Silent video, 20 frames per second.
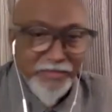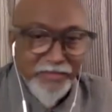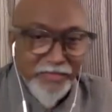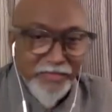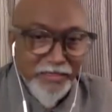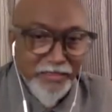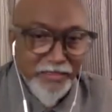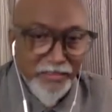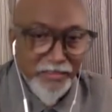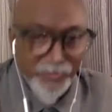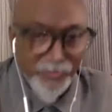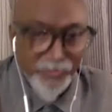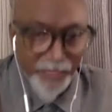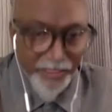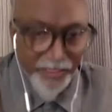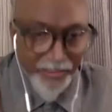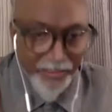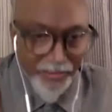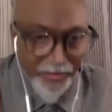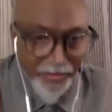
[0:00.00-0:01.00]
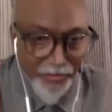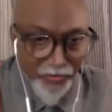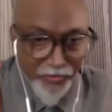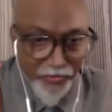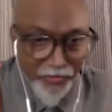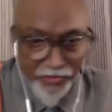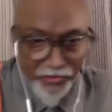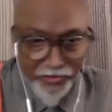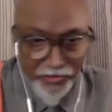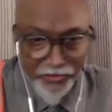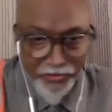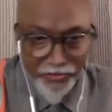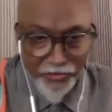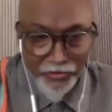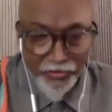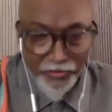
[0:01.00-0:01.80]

90s played an important role